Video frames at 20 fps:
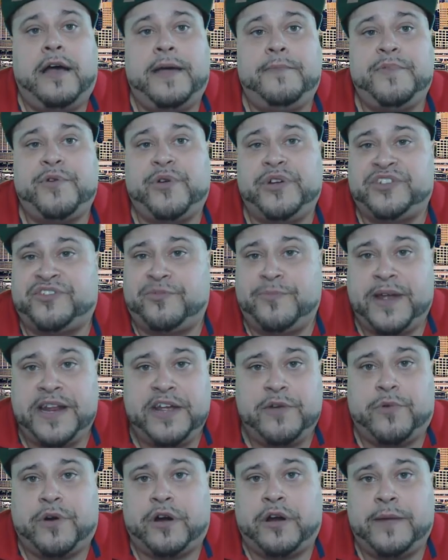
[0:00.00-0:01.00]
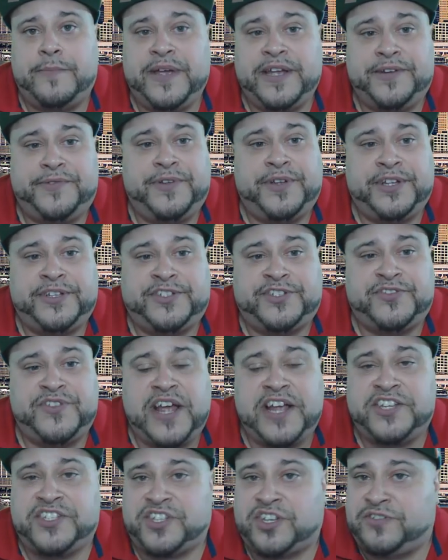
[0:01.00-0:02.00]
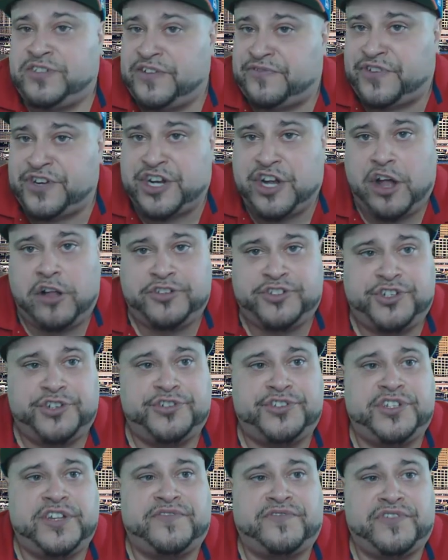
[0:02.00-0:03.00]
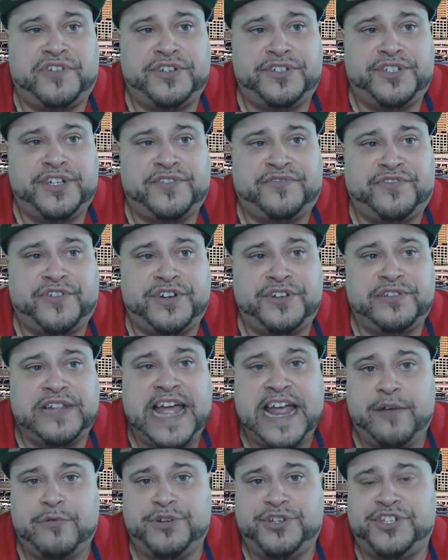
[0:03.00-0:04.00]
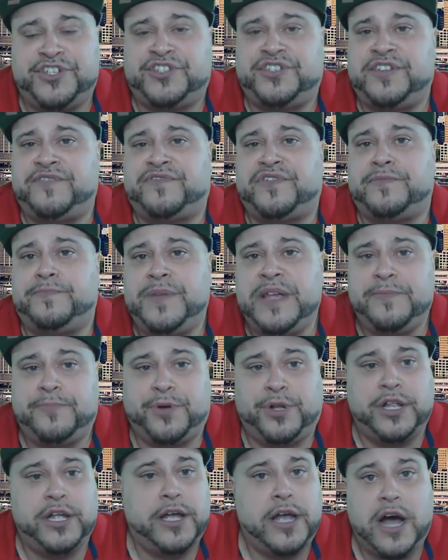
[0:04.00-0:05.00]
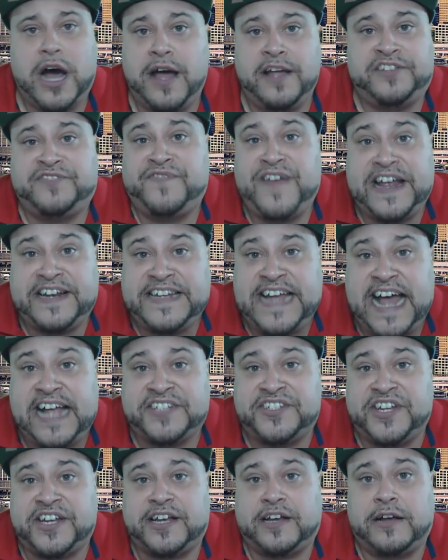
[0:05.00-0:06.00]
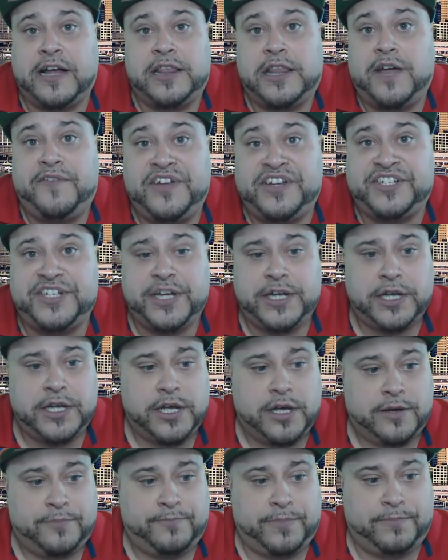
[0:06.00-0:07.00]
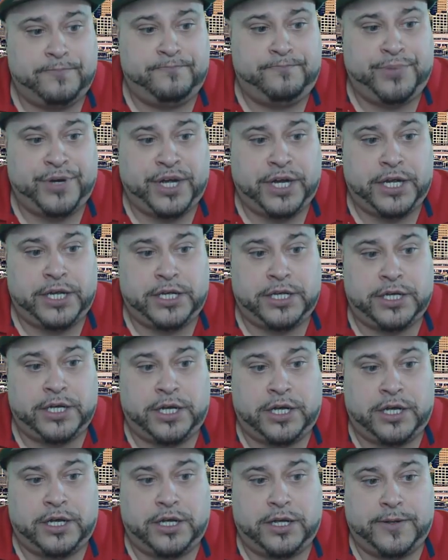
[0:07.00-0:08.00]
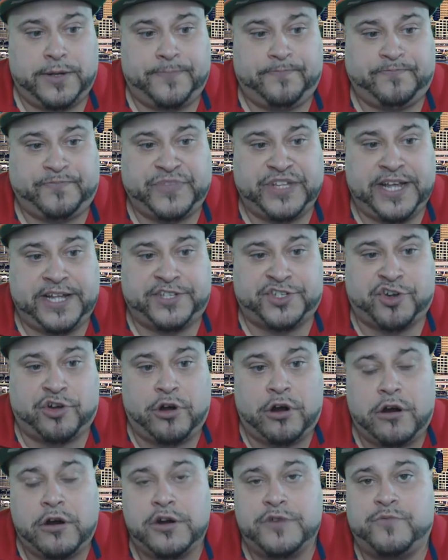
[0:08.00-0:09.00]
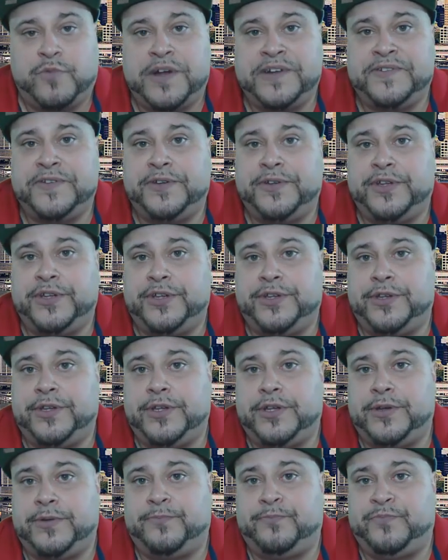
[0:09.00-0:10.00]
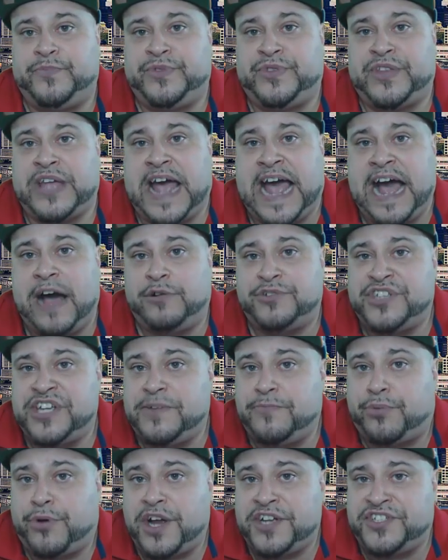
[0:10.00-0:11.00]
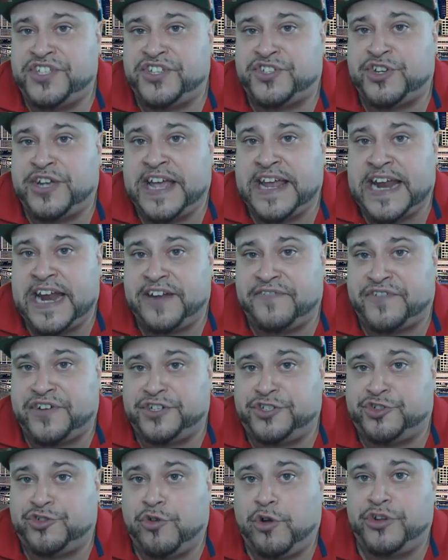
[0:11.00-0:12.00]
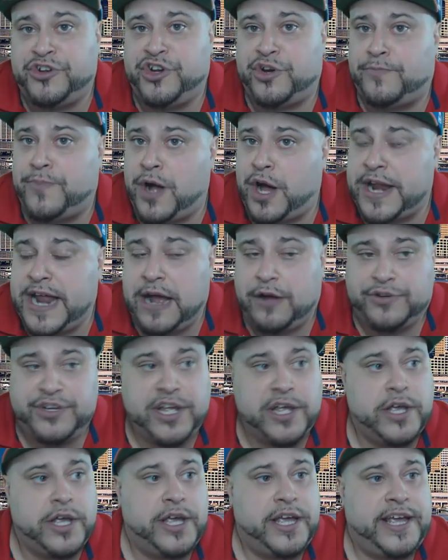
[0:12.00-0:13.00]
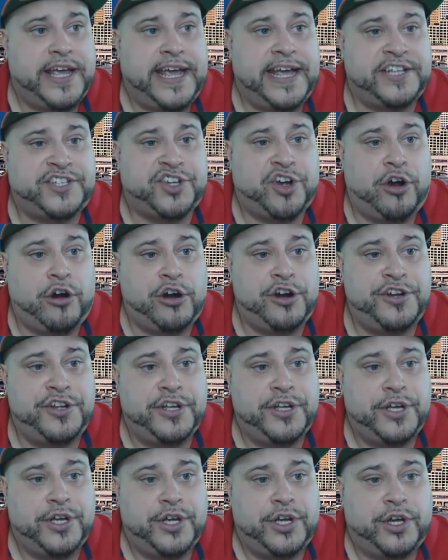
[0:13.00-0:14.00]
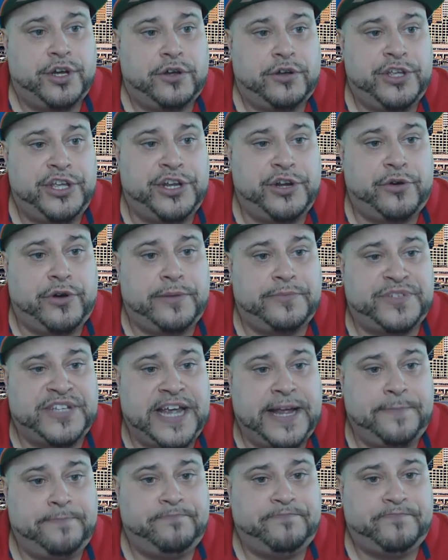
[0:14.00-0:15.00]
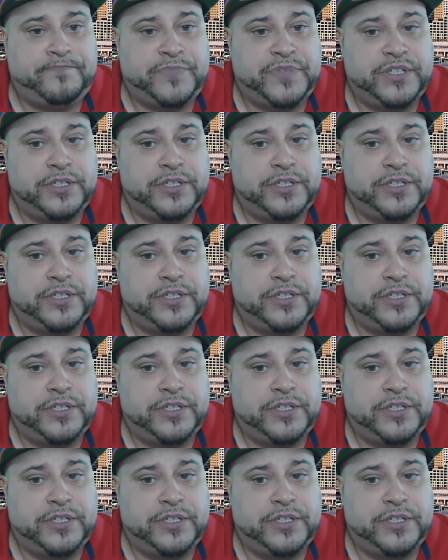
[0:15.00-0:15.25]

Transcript: Immigrants from anywhere. I mean, it's nice. Different cultures, different languages, different people. It's fantastic. I love it. But it's hard when the housing prices get out of control and you're bought out. It's hard. You know what I'm saying?